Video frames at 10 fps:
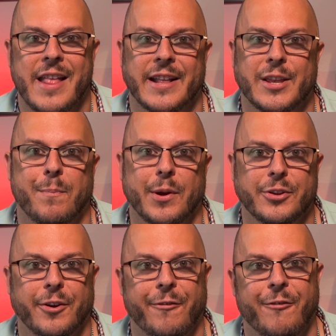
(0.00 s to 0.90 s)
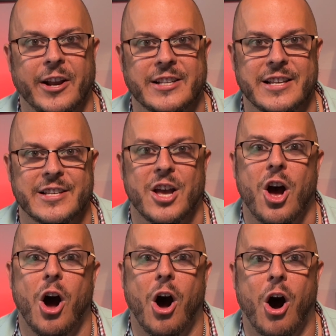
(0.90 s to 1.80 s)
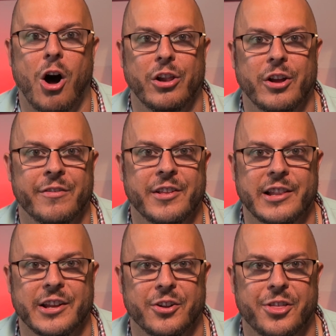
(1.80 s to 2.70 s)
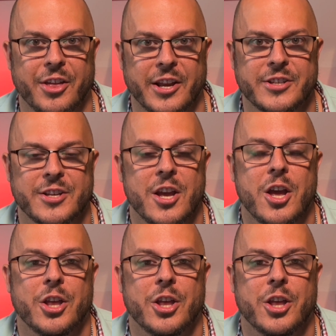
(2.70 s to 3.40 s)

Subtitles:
that the builder fixes all of the little things